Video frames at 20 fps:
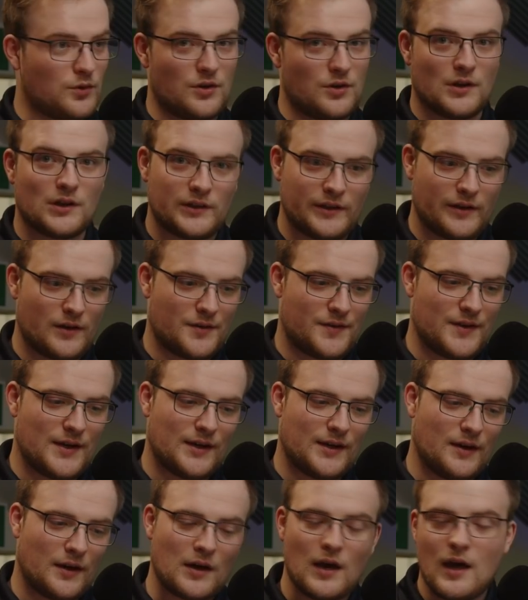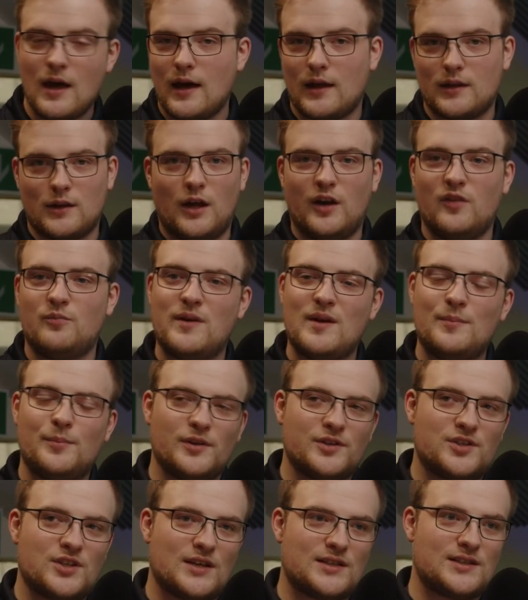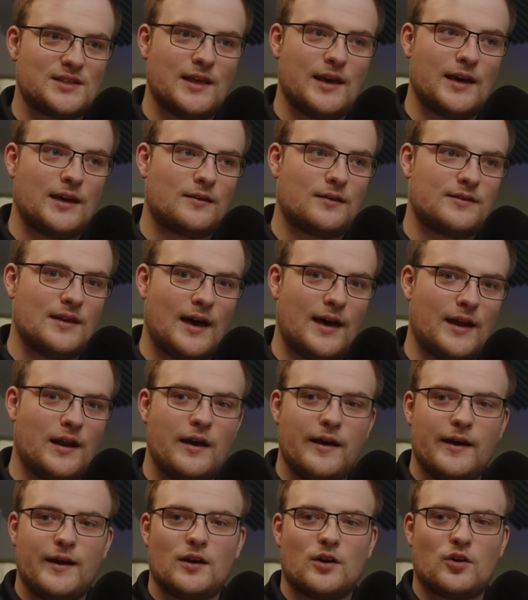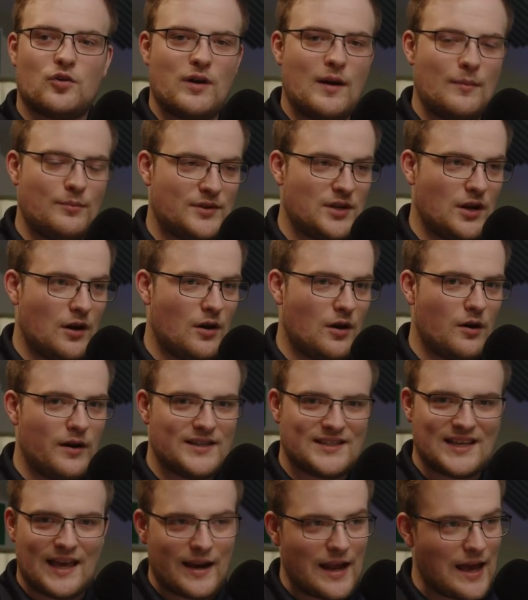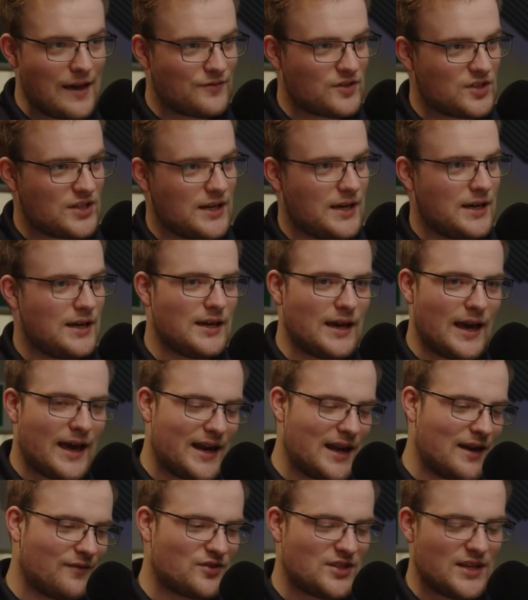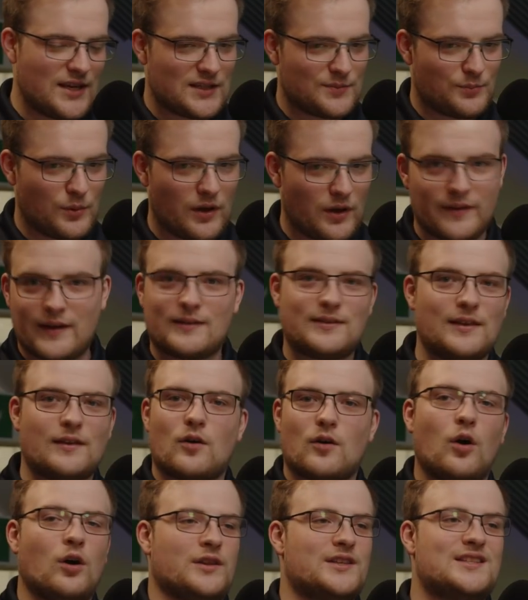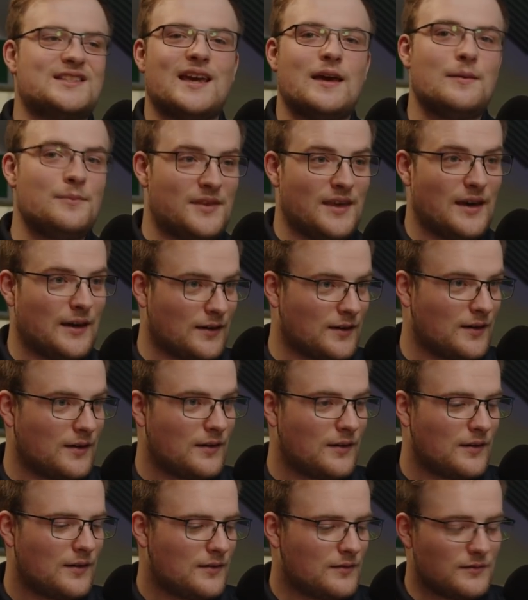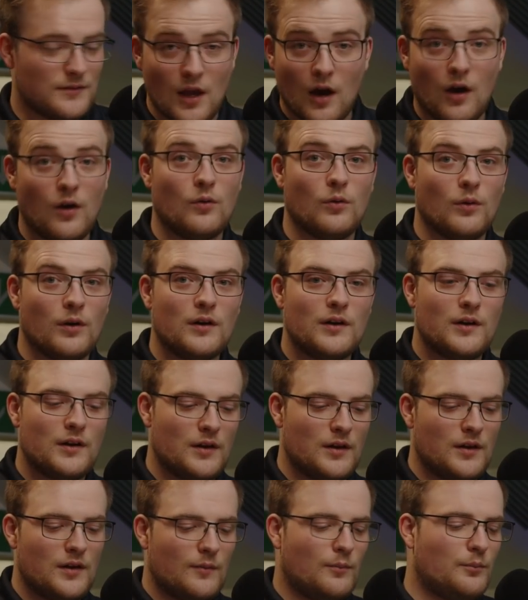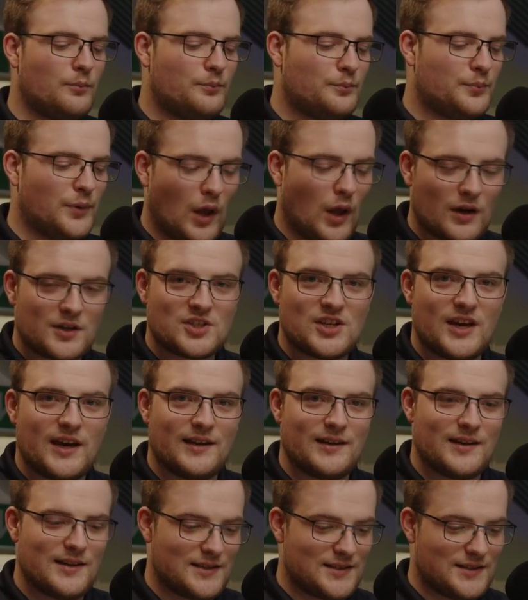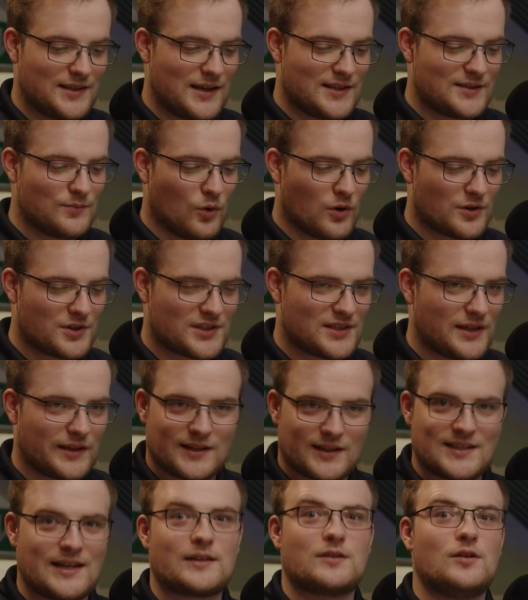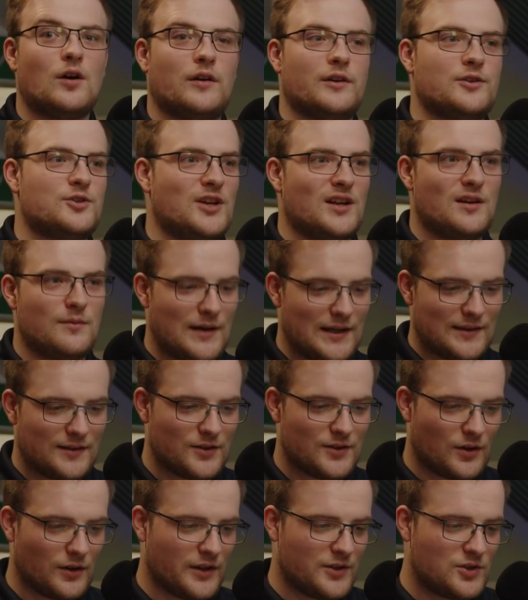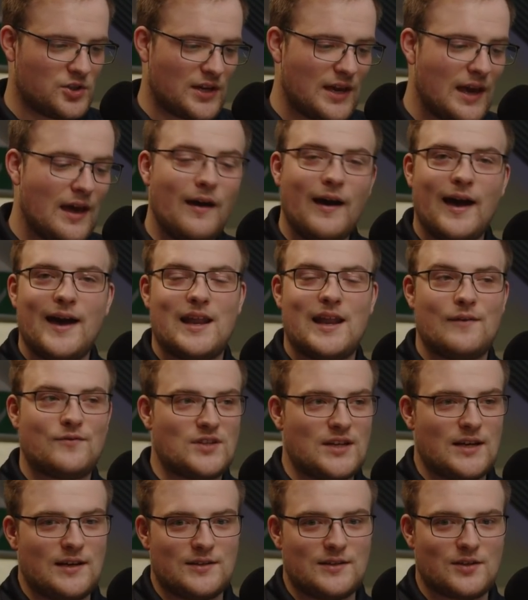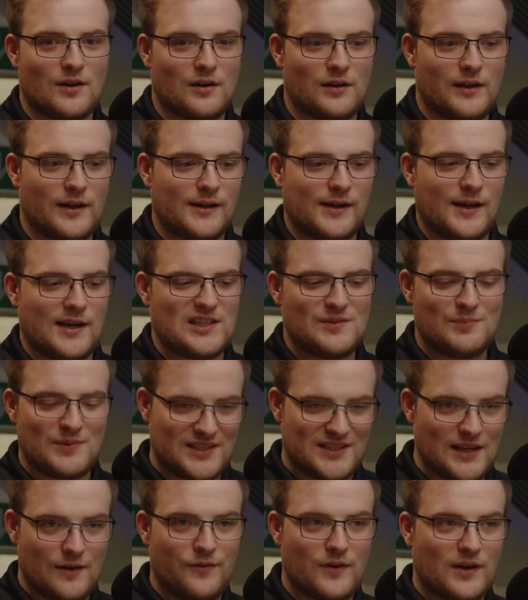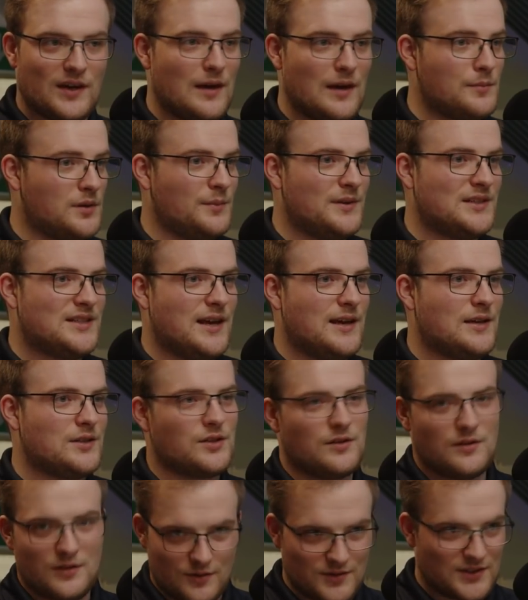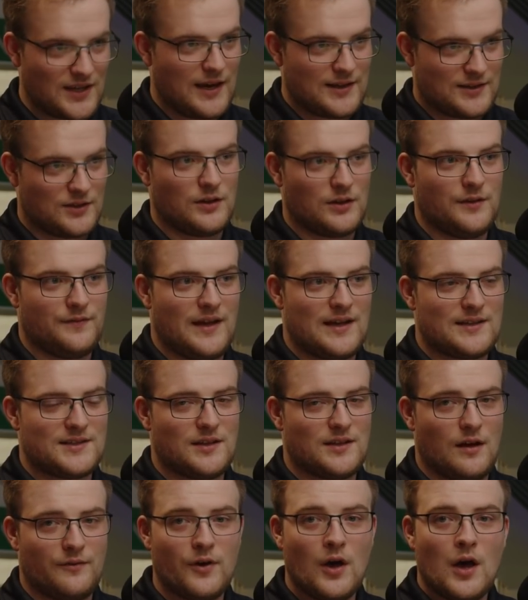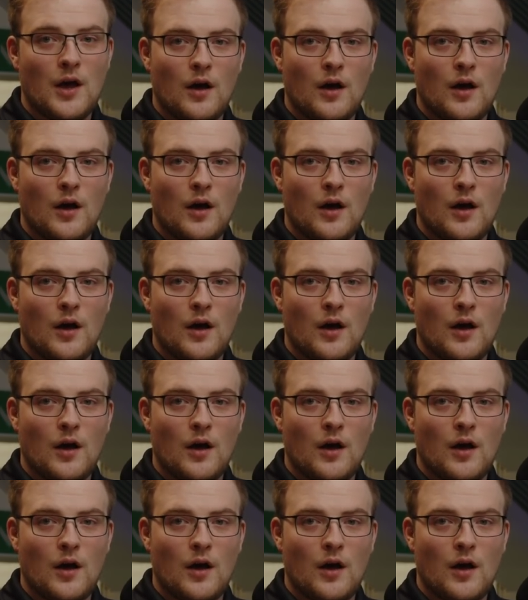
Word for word: good, clear thinking. A lot of people just think that crypto is NFT, NFT is block, like they're all the same thing. No. Blockchain is is more just like a technology and a methodology. NFTs are like a specific implementation, use case, all of that stuff